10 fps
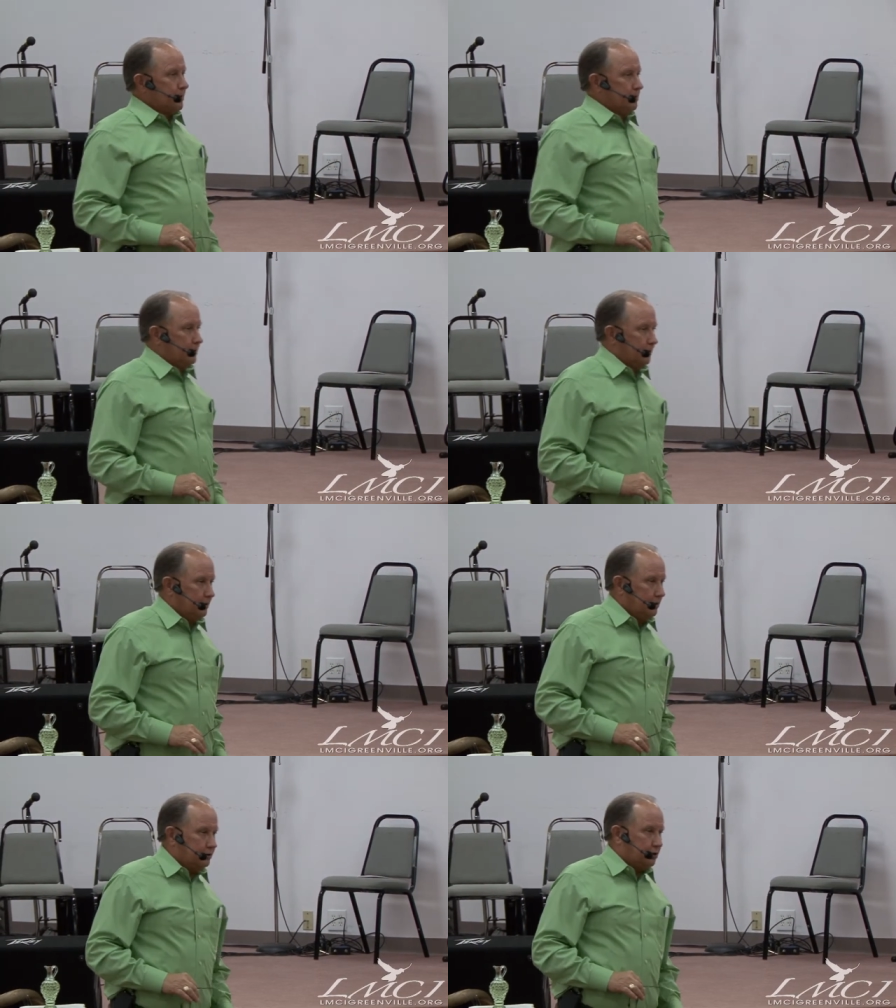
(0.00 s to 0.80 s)
It,
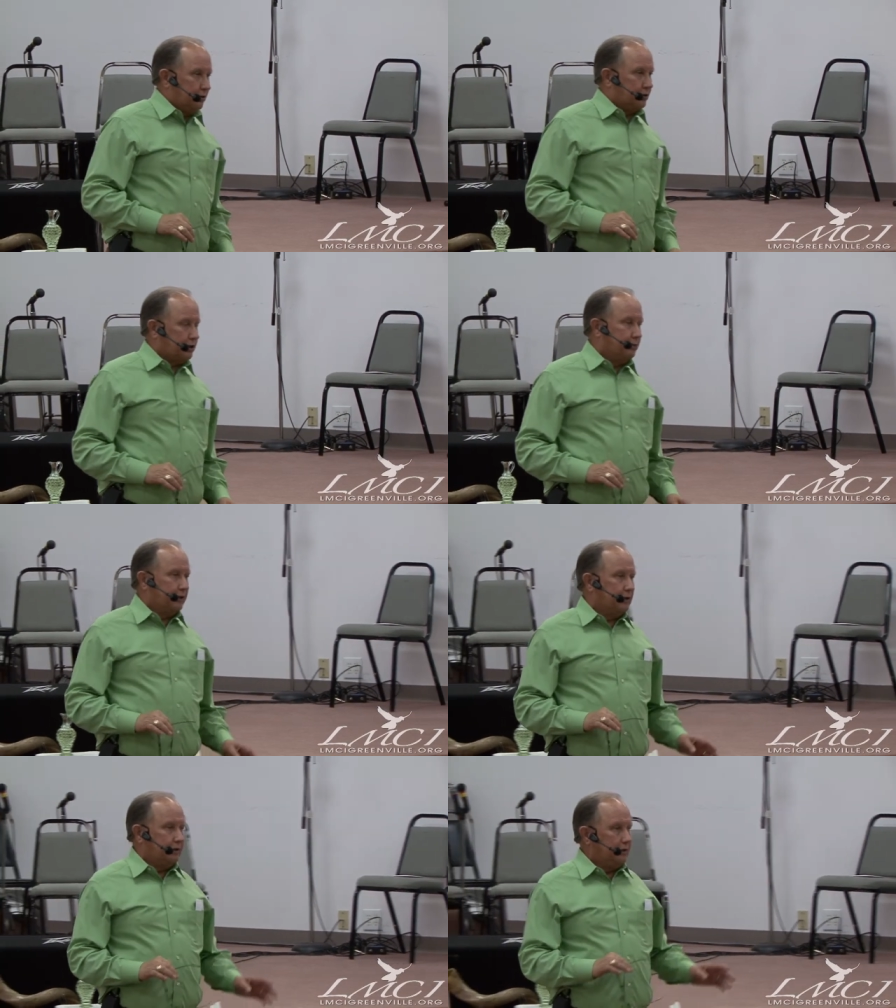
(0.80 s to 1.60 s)
it, it's going to come
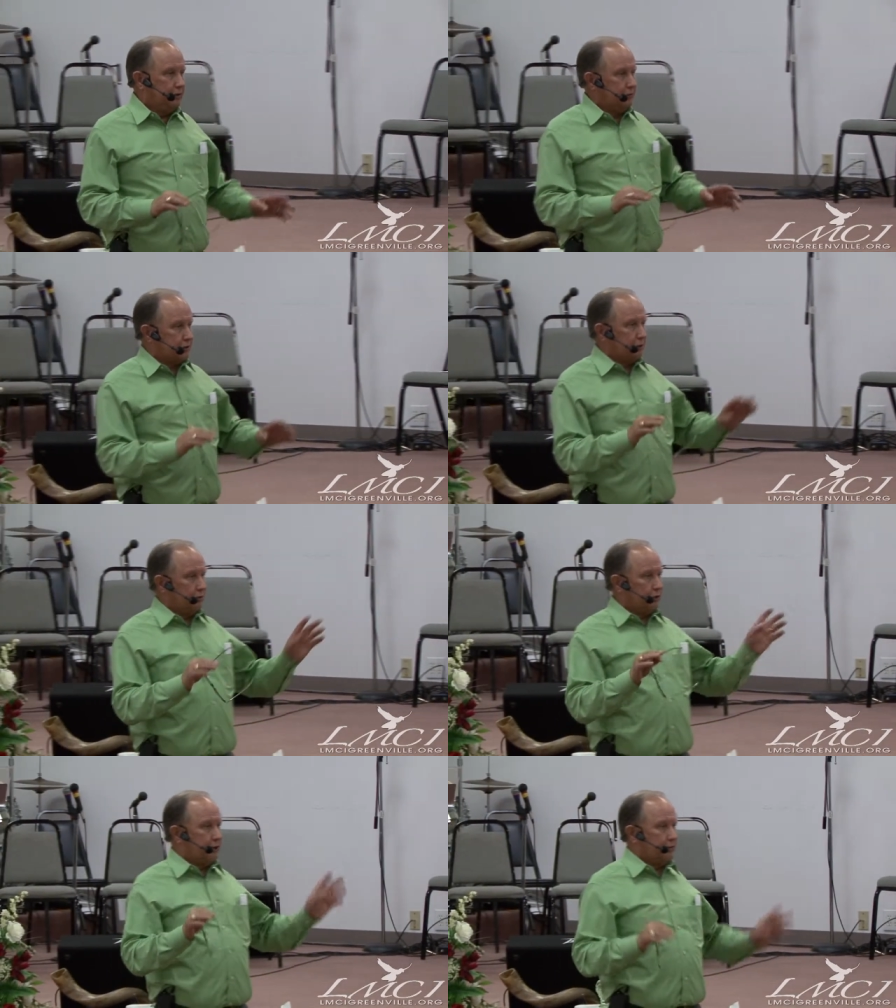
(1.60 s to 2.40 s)
another, you know, this is
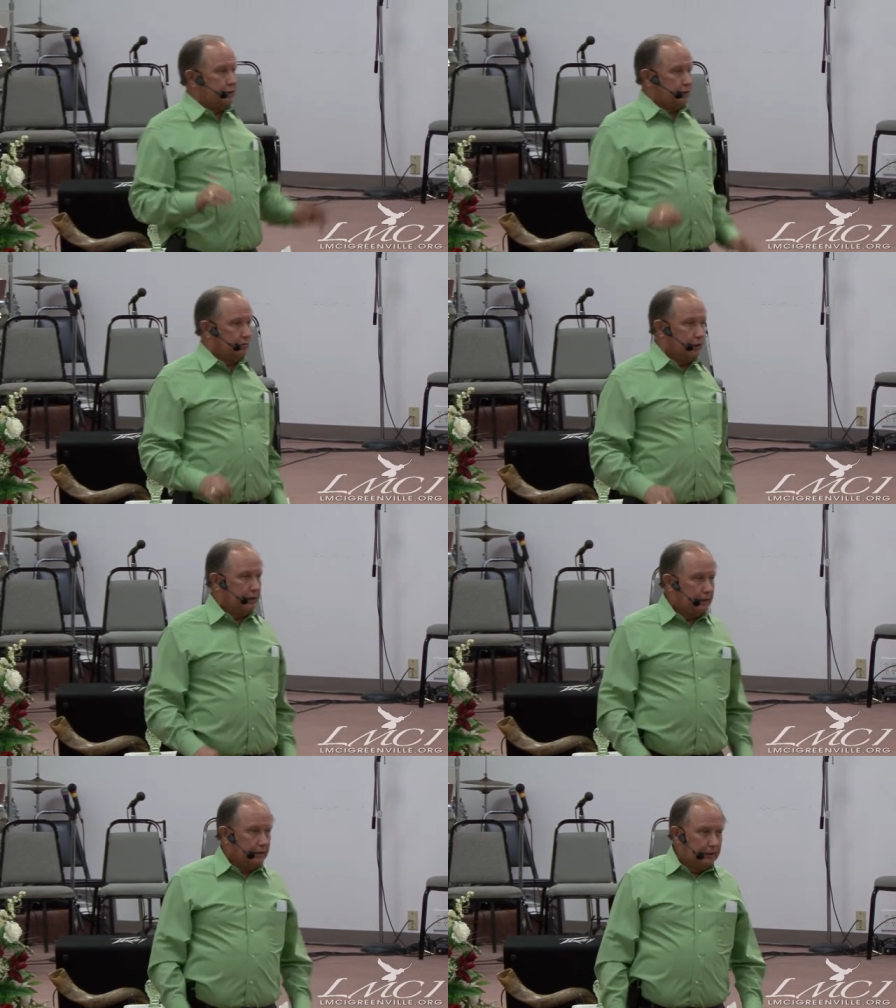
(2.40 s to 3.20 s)
going to come another
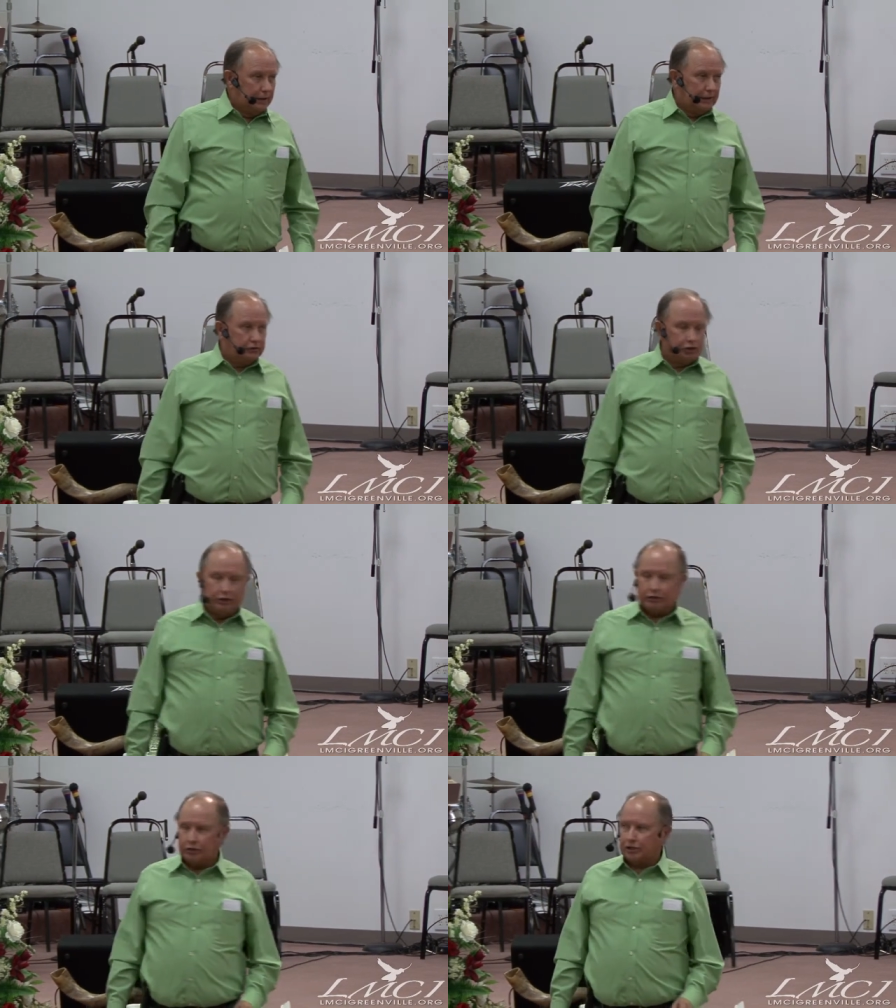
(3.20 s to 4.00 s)
way. And
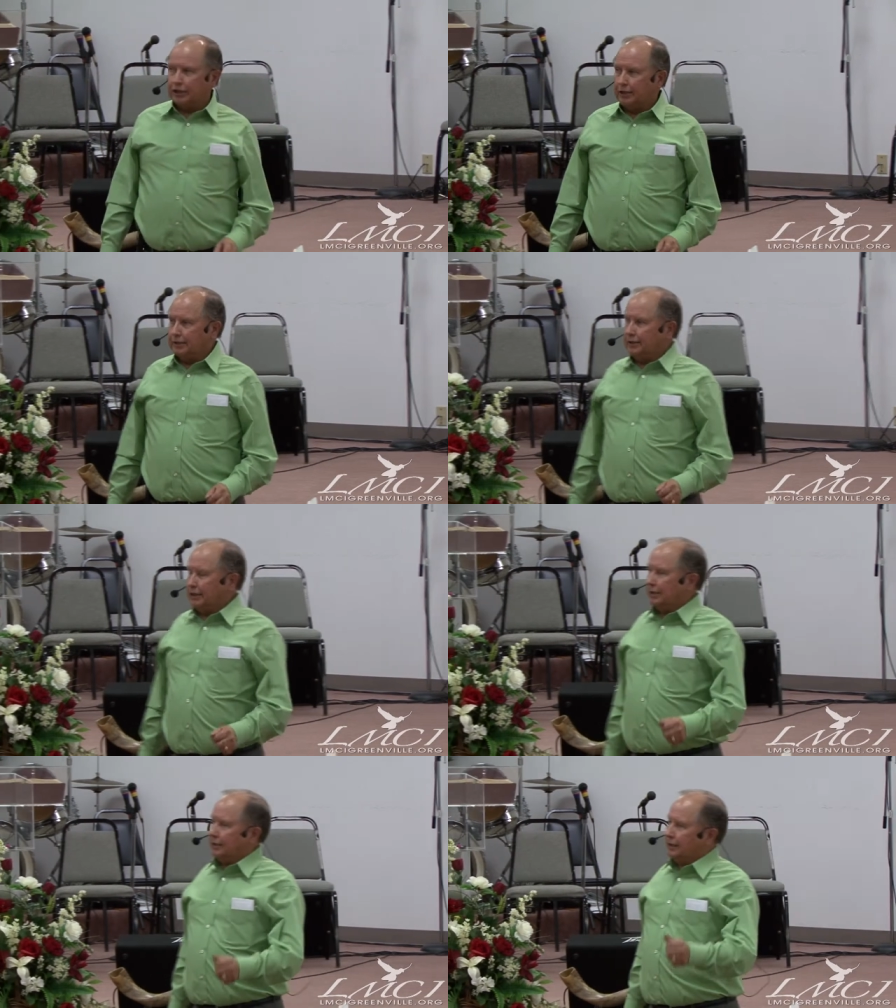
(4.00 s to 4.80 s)
Jesus said,
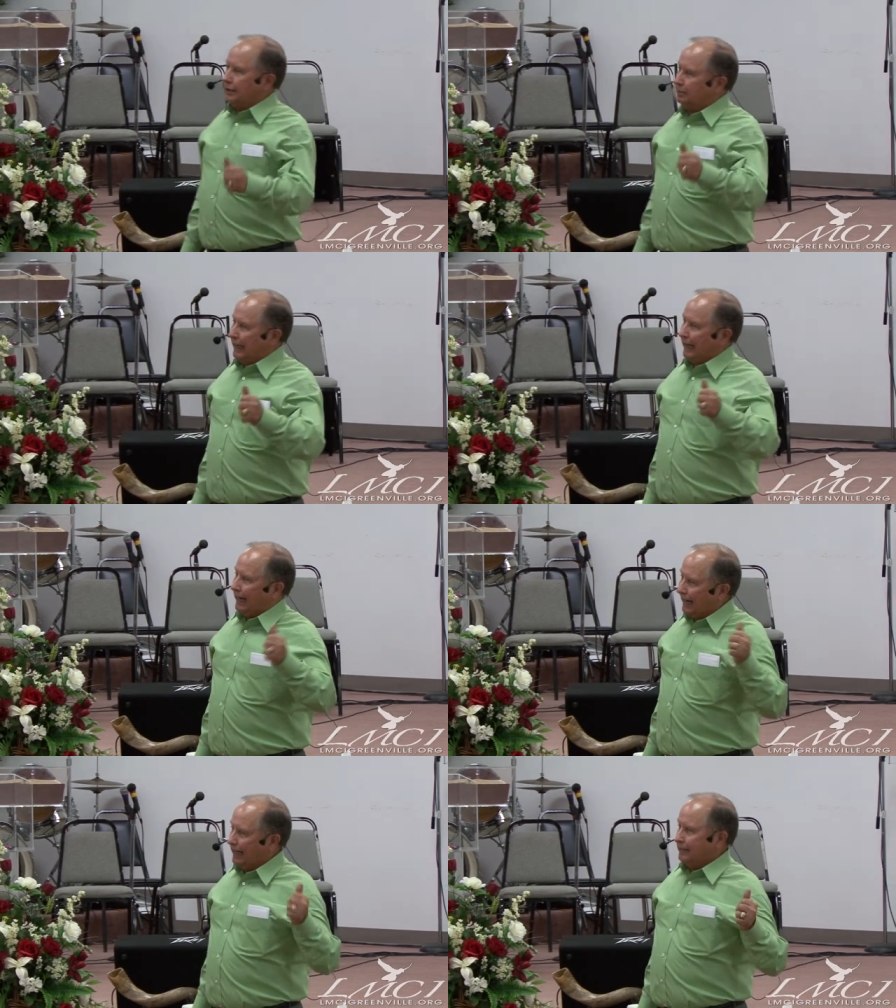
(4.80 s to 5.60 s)
Get thee
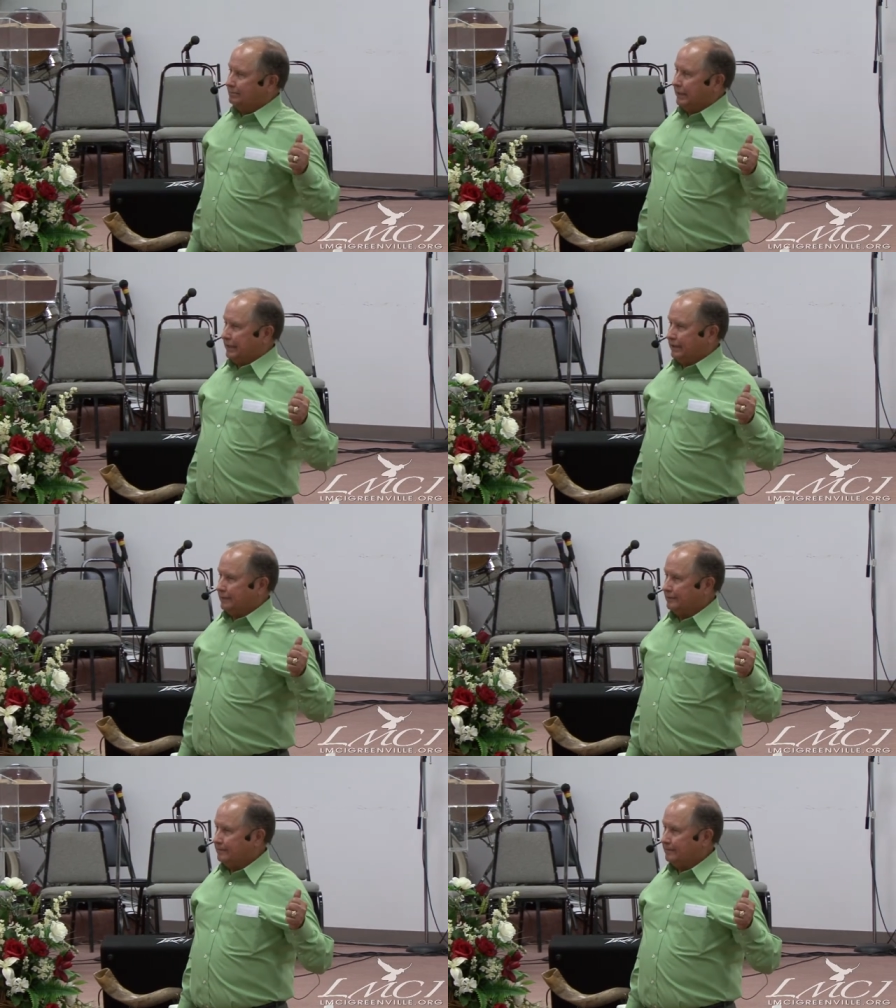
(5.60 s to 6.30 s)
behind me,